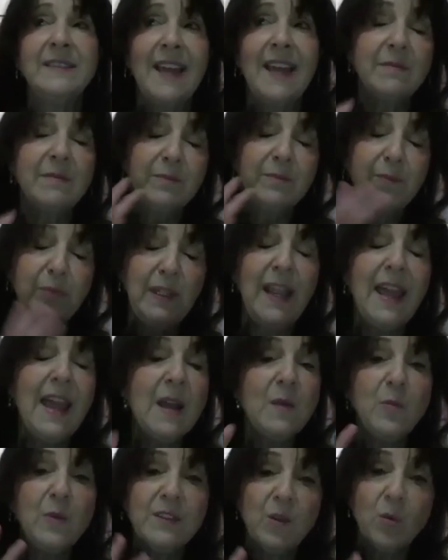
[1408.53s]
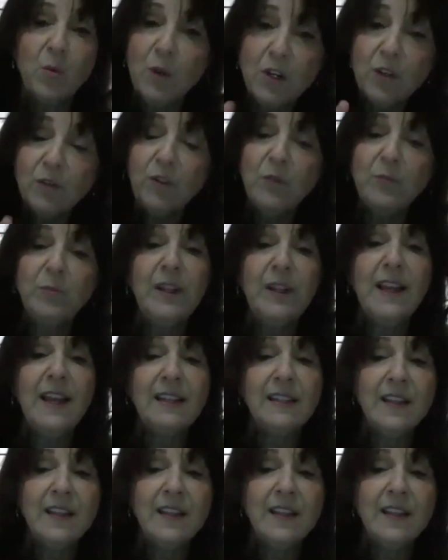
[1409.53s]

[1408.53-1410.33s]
That plan was a wonderful plan.